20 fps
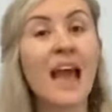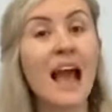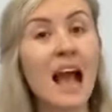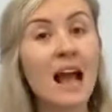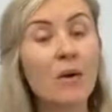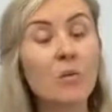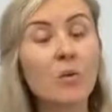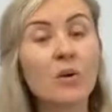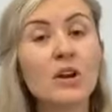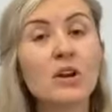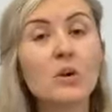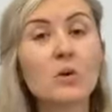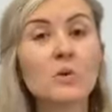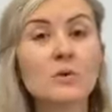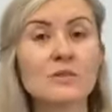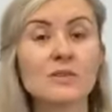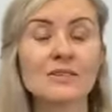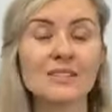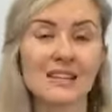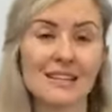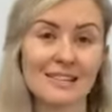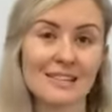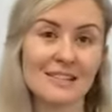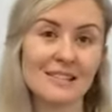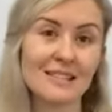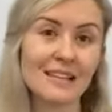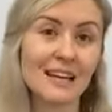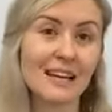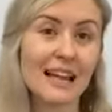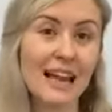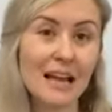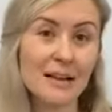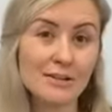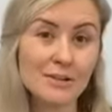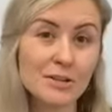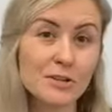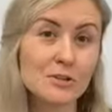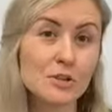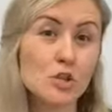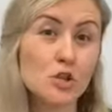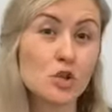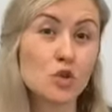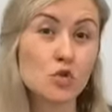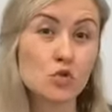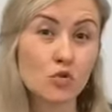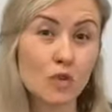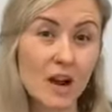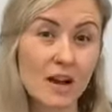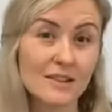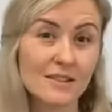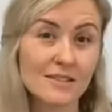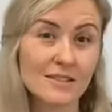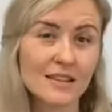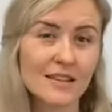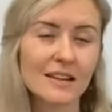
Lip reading: And what it also does is it allows you to trust.